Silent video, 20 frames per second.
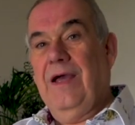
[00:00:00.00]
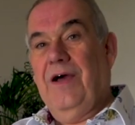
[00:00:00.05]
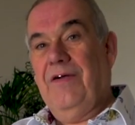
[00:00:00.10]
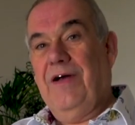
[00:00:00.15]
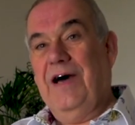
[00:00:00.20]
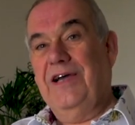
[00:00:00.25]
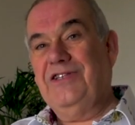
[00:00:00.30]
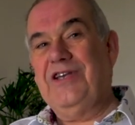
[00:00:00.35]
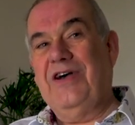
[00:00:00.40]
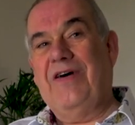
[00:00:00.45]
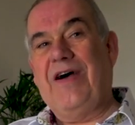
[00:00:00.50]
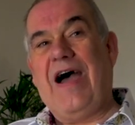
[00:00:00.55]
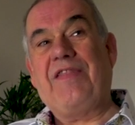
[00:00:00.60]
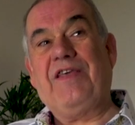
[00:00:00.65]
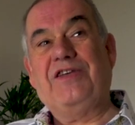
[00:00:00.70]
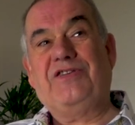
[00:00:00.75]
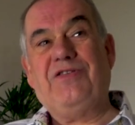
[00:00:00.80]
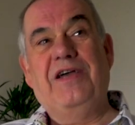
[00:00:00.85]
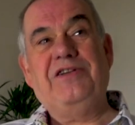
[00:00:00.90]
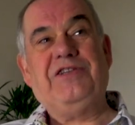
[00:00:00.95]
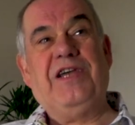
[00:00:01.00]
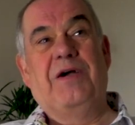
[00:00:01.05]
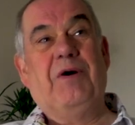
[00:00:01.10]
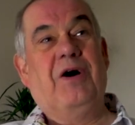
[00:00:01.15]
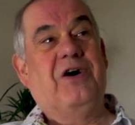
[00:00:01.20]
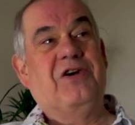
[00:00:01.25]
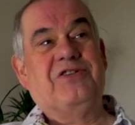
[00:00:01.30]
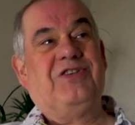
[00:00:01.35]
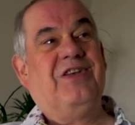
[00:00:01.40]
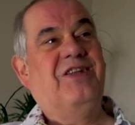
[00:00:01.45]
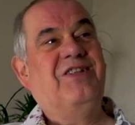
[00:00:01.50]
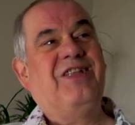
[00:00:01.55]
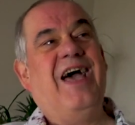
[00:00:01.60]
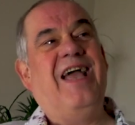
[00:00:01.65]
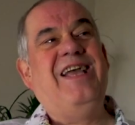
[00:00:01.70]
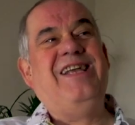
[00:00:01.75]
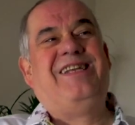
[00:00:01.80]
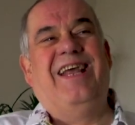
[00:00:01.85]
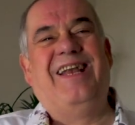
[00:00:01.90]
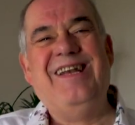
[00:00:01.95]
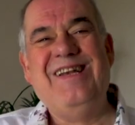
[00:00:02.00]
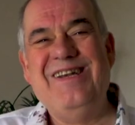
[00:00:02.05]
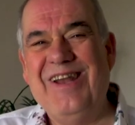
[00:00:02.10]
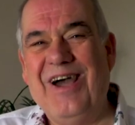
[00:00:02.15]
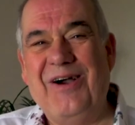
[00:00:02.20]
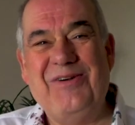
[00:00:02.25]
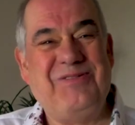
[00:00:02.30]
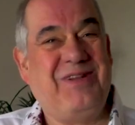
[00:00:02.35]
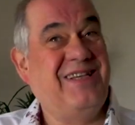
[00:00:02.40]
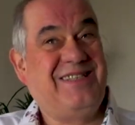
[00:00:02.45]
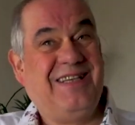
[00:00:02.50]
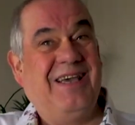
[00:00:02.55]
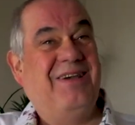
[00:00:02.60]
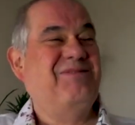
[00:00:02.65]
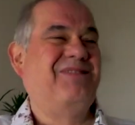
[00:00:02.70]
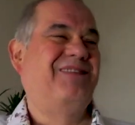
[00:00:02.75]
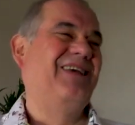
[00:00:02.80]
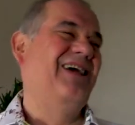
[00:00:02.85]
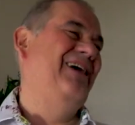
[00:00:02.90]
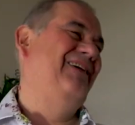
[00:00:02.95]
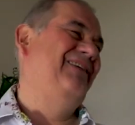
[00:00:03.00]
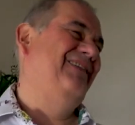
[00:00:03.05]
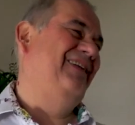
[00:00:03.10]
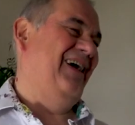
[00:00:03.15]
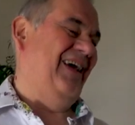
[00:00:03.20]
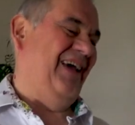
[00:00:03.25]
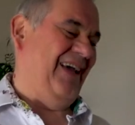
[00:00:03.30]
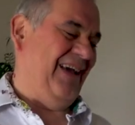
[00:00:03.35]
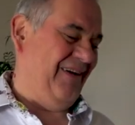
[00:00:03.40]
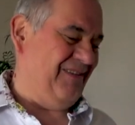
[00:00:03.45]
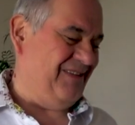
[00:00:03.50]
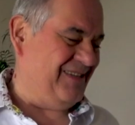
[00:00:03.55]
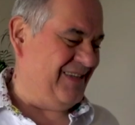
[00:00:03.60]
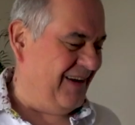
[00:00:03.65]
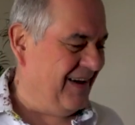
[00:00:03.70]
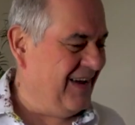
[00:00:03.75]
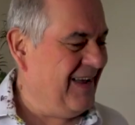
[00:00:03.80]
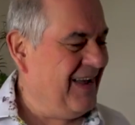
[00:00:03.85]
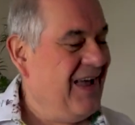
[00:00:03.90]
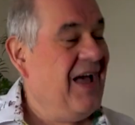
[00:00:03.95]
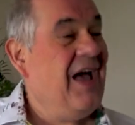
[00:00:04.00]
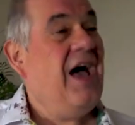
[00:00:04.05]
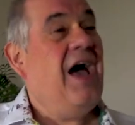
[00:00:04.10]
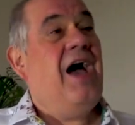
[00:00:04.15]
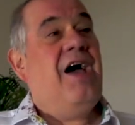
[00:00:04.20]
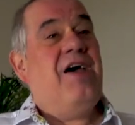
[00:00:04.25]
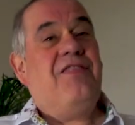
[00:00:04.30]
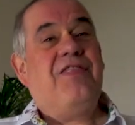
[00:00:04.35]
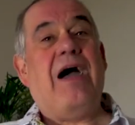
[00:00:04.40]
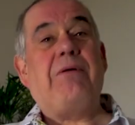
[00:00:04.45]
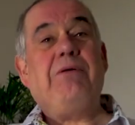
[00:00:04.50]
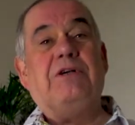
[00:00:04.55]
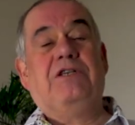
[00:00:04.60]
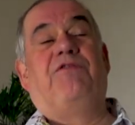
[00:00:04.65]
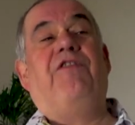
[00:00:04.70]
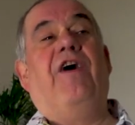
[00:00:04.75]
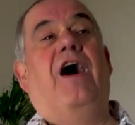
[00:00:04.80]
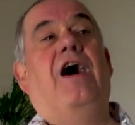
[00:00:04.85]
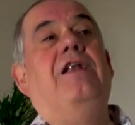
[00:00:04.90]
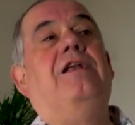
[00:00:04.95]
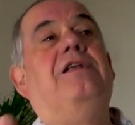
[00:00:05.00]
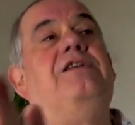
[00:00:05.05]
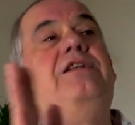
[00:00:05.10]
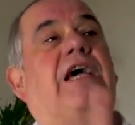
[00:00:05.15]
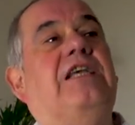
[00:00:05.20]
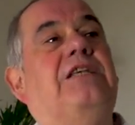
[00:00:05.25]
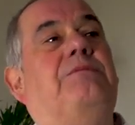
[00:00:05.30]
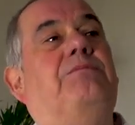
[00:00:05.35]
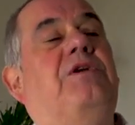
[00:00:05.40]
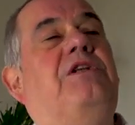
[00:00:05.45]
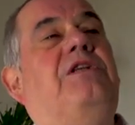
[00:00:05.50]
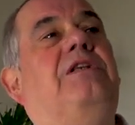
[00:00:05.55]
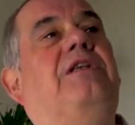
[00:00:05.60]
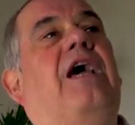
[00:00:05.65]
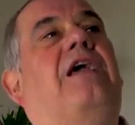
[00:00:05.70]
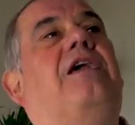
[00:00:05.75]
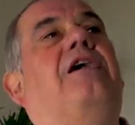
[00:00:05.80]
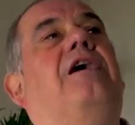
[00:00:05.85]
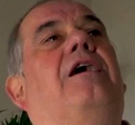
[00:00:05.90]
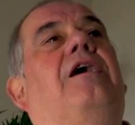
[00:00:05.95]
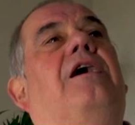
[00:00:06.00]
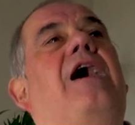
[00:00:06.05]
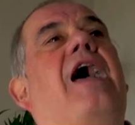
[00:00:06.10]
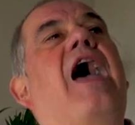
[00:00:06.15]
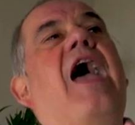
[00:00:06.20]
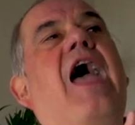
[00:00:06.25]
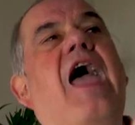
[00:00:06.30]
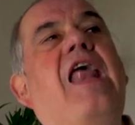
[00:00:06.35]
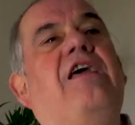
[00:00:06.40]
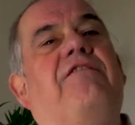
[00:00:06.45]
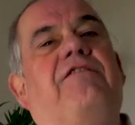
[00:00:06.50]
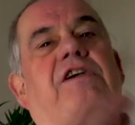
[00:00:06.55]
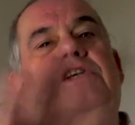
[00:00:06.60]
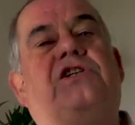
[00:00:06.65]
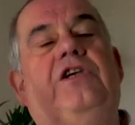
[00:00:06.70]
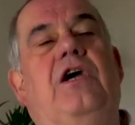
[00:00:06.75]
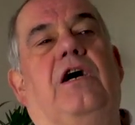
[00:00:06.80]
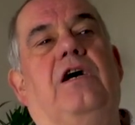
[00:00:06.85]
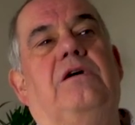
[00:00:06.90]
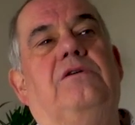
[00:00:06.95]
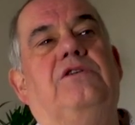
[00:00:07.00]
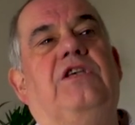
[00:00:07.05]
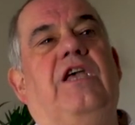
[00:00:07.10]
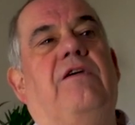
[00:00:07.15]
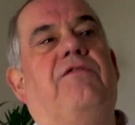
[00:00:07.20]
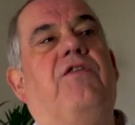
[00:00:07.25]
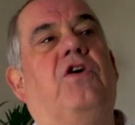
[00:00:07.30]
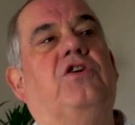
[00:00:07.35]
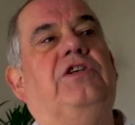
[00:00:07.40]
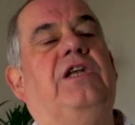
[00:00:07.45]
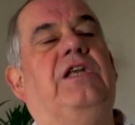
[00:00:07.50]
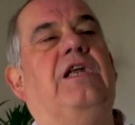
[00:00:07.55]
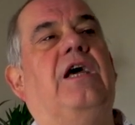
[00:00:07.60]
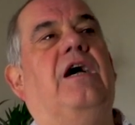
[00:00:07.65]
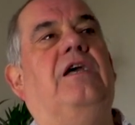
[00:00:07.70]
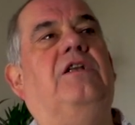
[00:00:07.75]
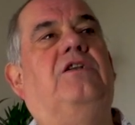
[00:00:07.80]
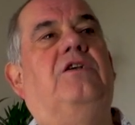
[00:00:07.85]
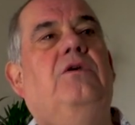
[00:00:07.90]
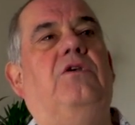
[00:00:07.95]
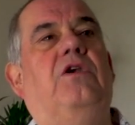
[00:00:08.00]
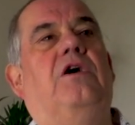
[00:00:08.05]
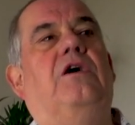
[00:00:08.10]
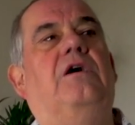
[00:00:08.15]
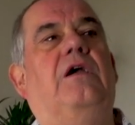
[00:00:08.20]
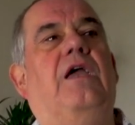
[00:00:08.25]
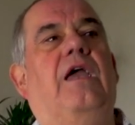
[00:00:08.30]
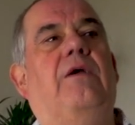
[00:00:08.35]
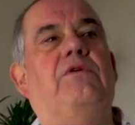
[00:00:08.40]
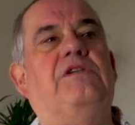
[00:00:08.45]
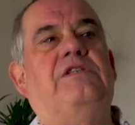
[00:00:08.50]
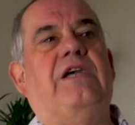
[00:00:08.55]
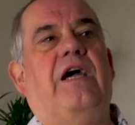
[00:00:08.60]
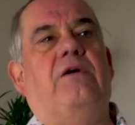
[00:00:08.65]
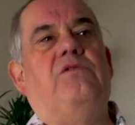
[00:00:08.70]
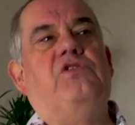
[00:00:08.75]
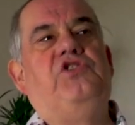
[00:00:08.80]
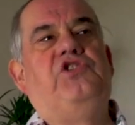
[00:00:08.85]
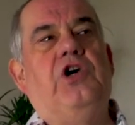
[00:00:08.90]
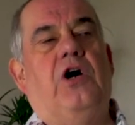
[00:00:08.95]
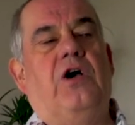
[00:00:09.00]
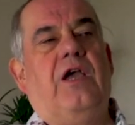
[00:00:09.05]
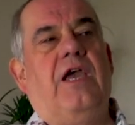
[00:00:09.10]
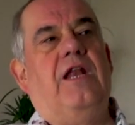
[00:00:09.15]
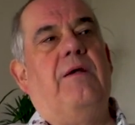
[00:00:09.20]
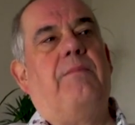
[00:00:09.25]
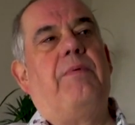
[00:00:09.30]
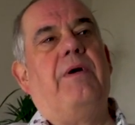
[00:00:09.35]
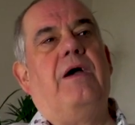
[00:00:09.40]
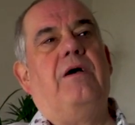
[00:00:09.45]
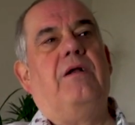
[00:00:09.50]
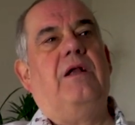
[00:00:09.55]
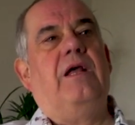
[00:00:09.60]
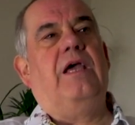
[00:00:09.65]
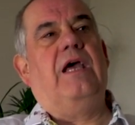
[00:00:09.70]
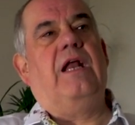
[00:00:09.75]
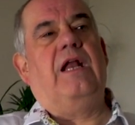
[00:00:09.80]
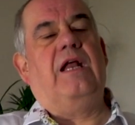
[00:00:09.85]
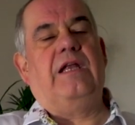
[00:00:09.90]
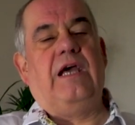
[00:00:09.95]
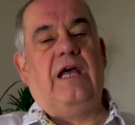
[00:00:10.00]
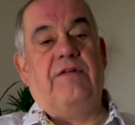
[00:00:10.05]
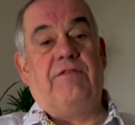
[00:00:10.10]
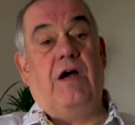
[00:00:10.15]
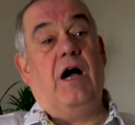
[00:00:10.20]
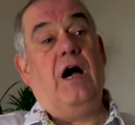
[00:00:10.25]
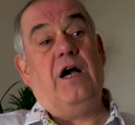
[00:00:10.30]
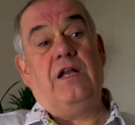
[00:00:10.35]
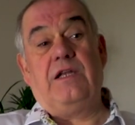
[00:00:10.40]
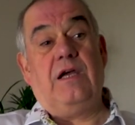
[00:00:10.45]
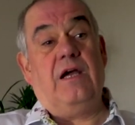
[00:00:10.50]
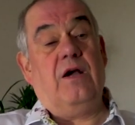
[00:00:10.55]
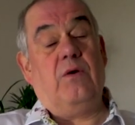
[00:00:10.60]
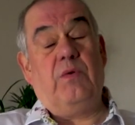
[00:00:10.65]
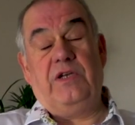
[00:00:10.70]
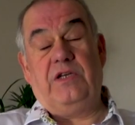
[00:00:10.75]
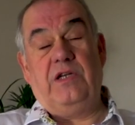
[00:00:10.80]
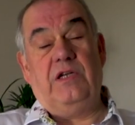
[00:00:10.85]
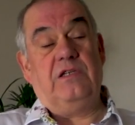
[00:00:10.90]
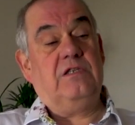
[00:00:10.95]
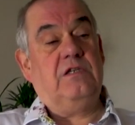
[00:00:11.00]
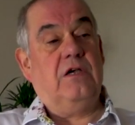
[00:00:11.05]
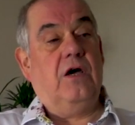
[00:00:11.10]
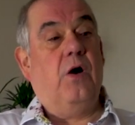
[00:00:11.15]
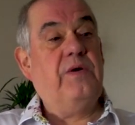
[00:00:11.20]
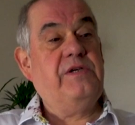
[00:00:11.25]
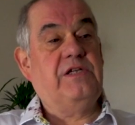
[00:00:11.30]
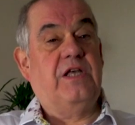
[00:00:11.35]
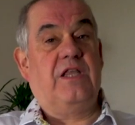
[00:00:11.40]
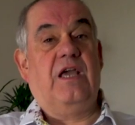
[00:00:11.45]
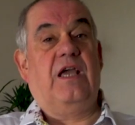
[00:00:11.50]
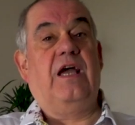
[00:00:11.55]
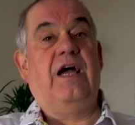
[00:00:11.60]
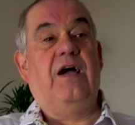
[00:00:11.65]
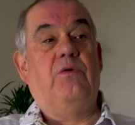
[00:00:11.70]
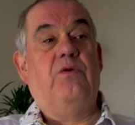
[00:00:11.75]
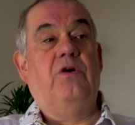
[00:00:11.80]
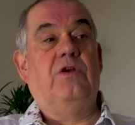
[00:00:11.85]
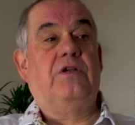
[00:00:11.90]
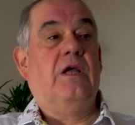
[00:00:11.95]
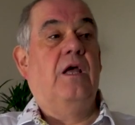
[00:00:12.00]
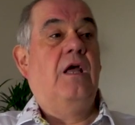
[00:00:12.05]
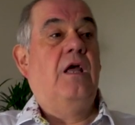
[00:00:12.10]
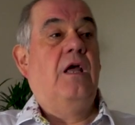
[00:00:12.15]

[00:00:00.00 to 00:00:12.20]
right, so, and the strange thing was that they didn't notice him, so there you go, so. That was fun. Desmond Dekker, at any of his shows, he unfortunately died too young, he was out jogging apparently, and had died of a heart attack, which is always a thing I would